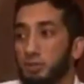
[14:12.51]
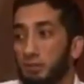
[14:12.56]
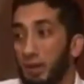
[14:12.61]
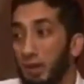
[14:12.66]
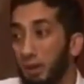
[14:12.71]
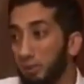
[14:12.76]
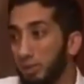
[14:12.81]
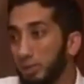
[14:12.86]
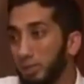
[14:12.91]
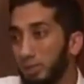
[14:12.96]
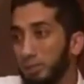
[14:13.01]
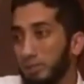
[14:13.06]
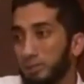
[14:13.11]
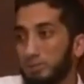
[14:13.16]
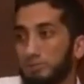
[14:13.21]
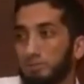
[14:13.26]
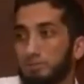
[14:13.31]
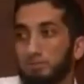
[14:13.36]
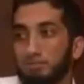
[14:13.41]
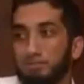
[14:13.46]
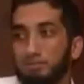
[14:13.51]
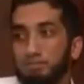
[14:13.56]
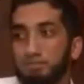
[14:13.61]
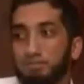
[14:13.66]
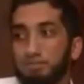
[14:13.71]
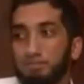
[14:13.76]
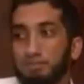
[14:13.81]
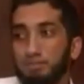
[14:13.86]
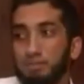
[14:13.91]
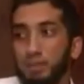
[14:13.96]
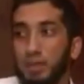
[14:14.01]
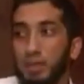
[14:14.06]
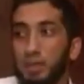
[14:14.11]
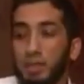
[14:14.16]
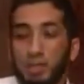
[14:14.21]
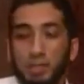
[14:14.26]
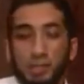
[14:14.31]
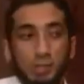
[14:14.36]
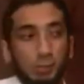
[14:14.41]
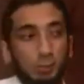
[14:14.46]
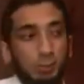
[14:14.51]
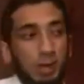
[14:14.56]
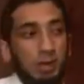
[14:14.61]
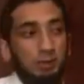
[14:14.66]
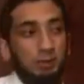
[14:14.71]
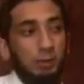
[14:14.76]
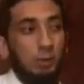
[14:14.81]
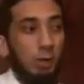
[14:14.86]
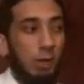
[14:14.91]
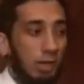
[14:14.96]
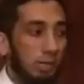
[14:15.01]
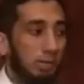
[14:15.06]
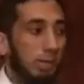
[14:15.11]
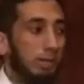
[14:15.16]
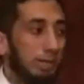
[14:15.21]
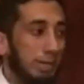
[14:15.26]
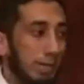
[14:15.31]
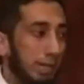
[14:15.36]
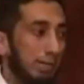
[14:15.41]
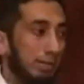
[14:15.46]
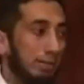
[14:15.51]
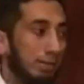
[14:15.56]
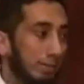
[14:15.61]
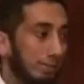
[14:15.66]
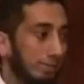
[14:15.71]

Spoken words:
families is we have to talk about death.